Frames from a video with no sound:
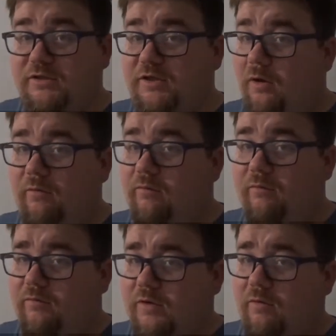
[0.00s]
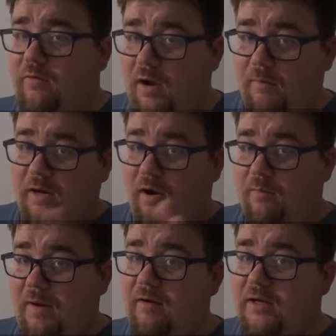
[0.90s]
Don't and ah
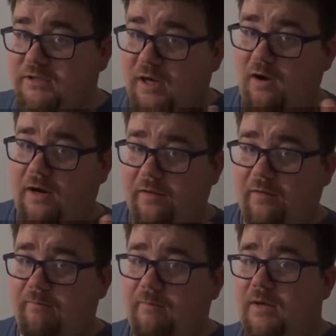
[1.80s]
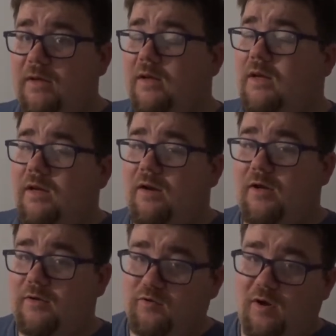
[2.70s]
about it. Target them,
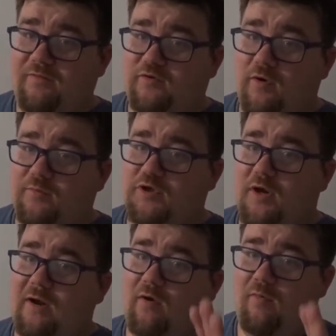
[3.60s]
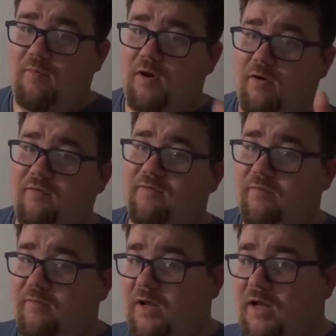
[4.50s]
like either drop shotting or micro
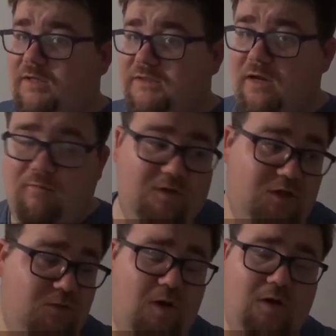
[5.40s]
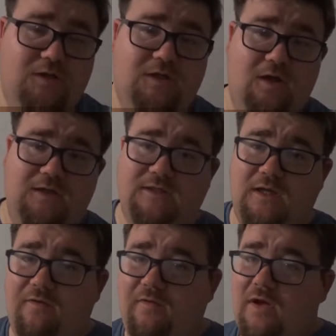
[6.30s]
lures, like with the Shimano size
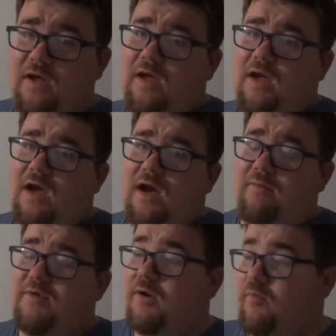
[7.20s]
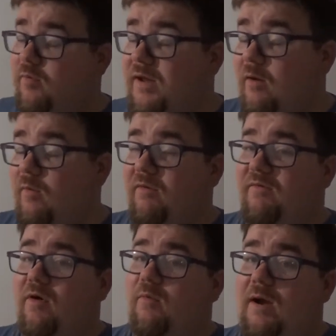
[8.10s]
stuff. You could probably get
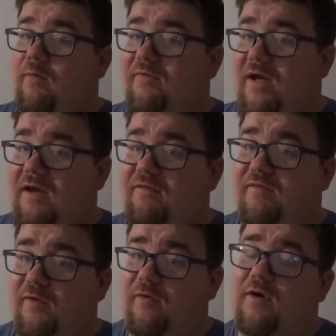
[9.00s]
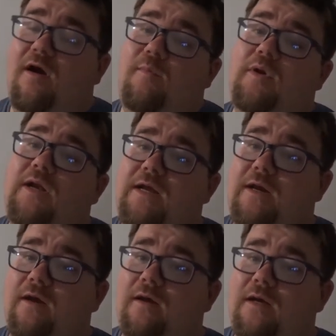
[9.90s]
away with a fluorocarbon
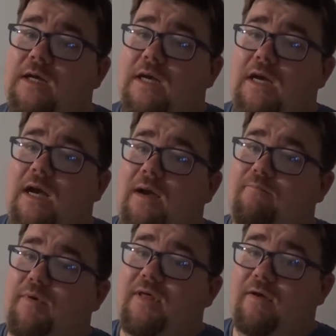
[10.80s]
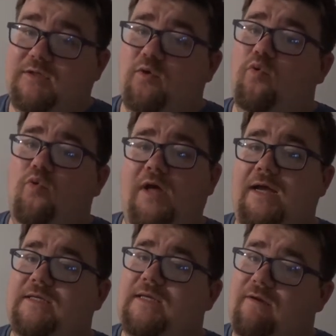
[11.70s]
leader, but there is
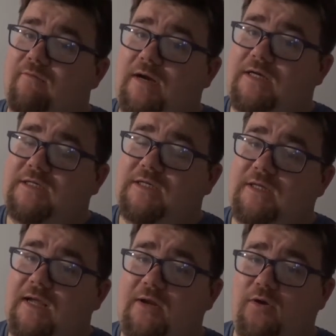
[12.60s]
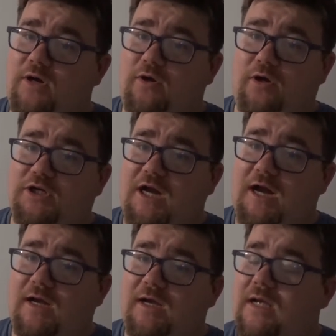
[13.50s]
always that risk that you're going to hook a
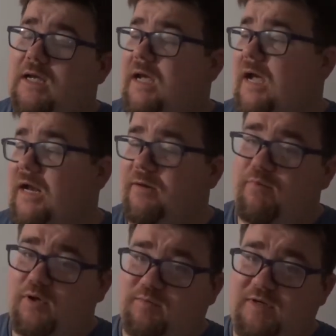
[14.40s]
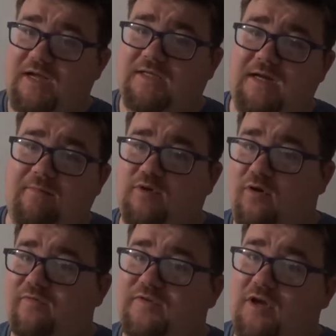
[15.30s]
jack and possibly get snapped
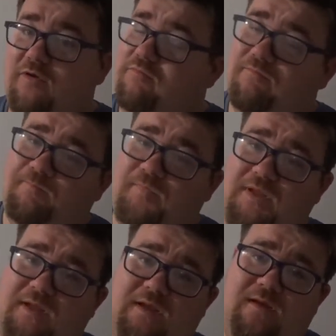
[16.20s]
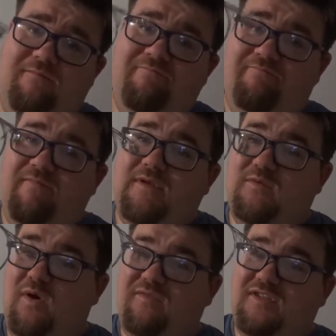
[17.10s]
off. So it's
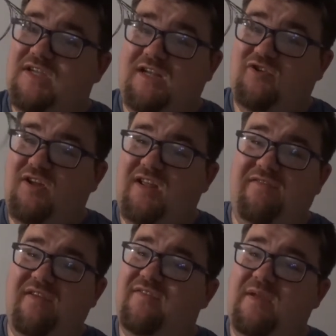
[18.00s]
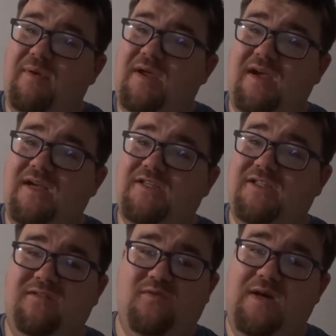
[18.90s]
worth just getting straight. They're 50p
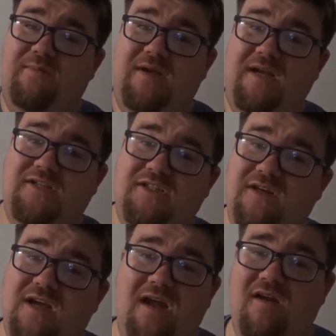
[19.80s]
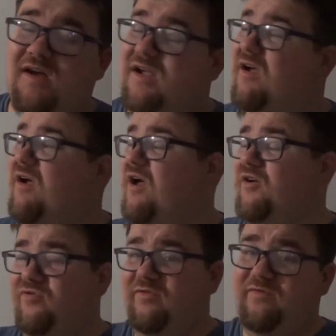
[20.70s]
each, 20p each. You could get like
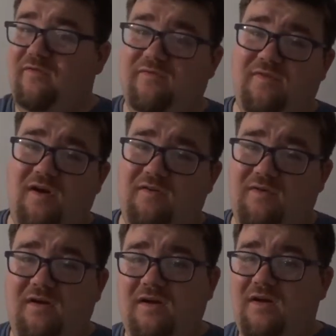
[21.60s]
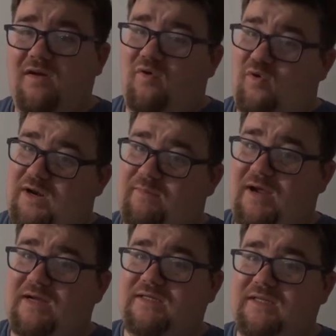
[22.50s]
100 for a fiver on
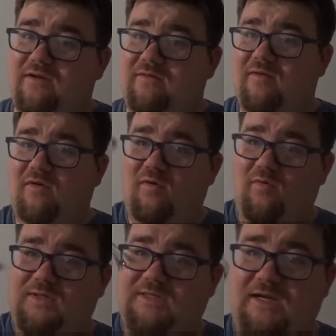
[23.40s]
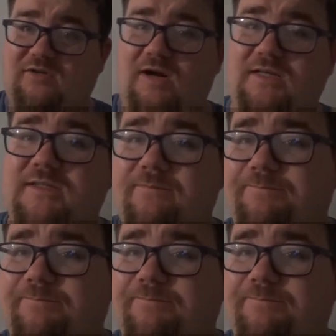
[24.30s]
eBay. So always get a trace.